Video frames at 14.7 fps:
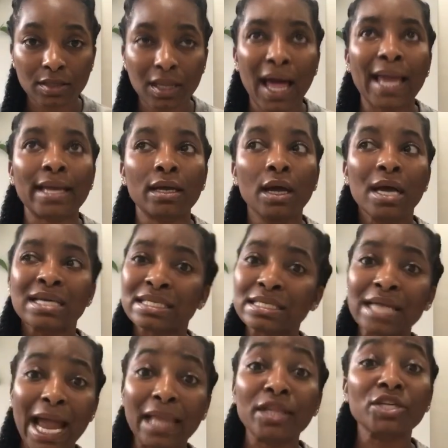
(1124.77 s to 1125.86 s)
like
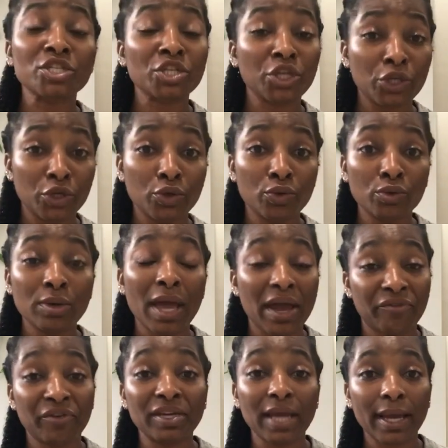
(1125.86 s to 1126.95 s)
stylish, cute,
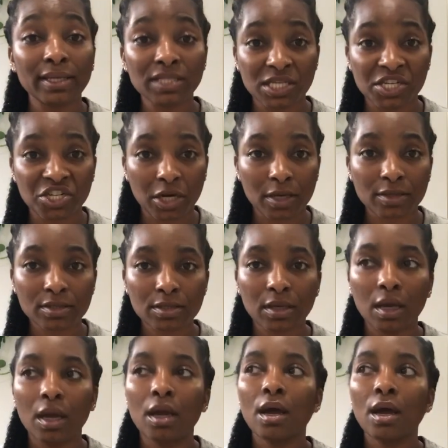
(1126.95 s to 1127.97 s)
everyday t-shirts.